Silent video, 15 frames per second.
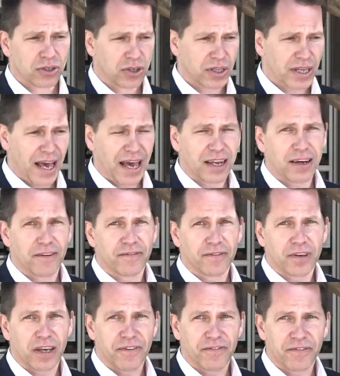to that
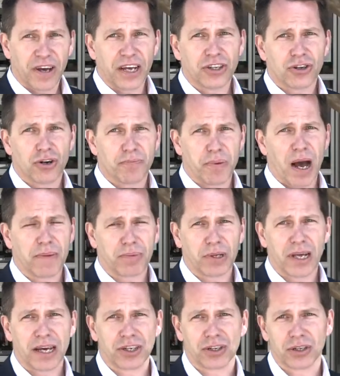of inflation or
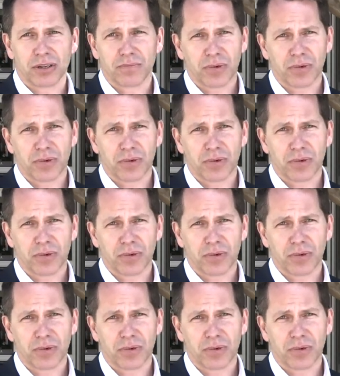population,